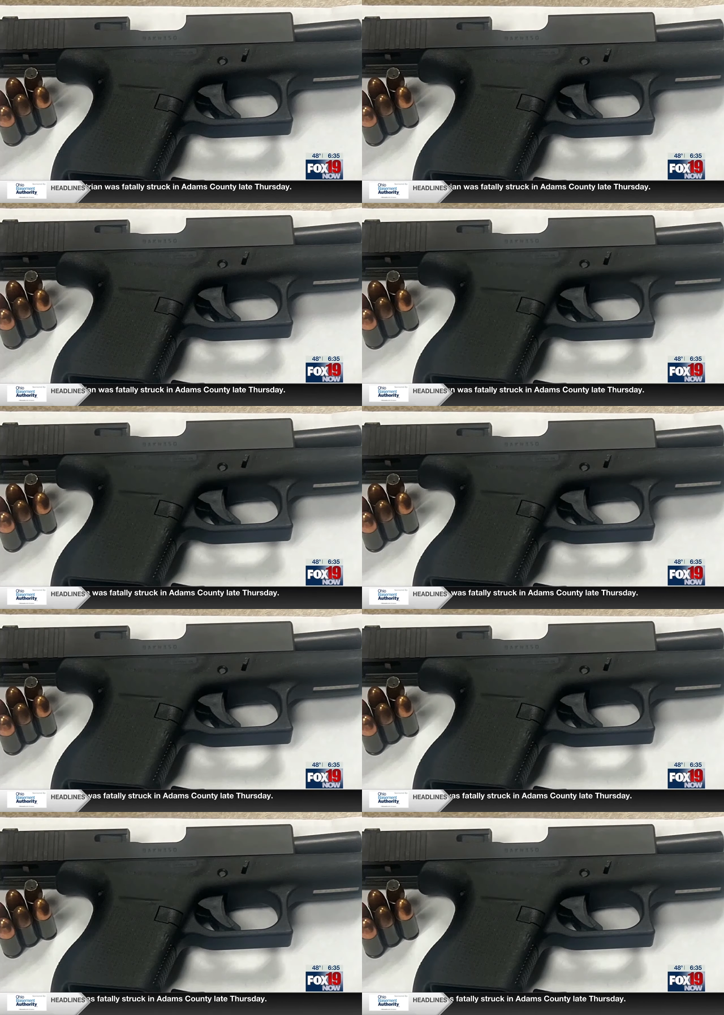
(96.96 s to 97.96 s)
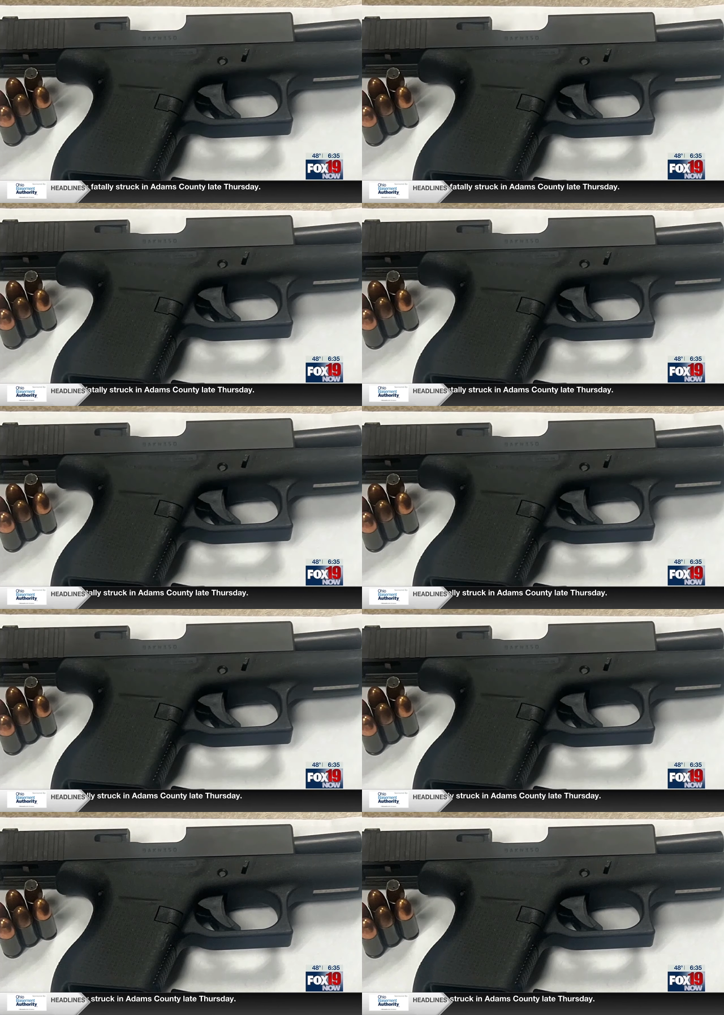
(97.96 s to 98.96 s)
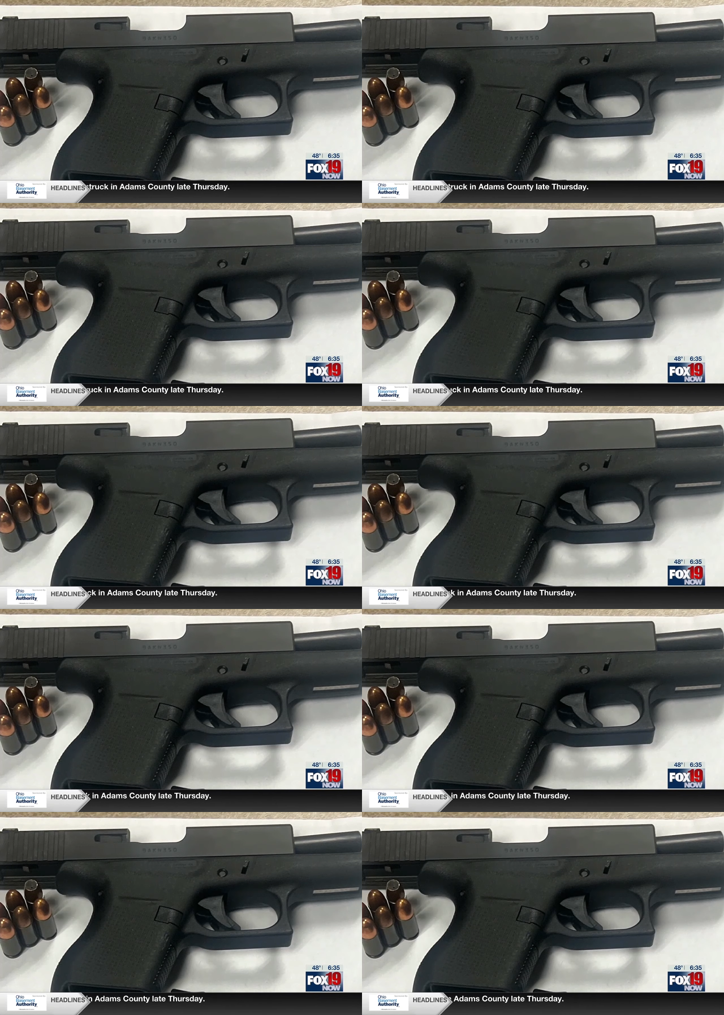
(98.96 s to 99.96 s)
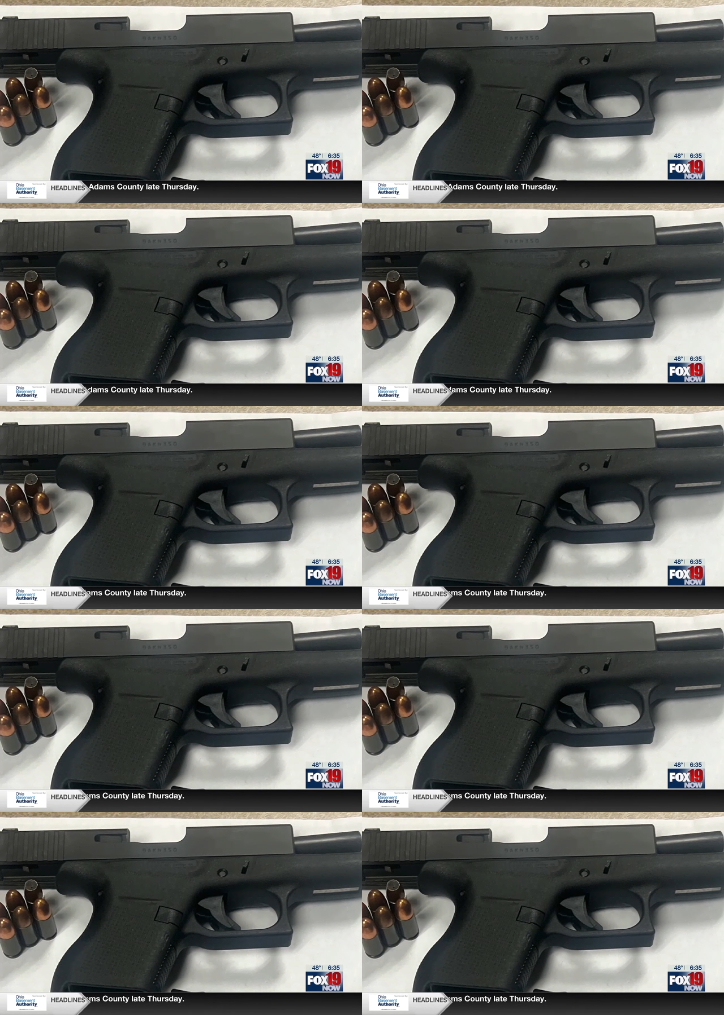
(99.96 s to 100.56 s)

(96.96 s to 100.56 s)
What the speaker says: [unreadable: no face in view]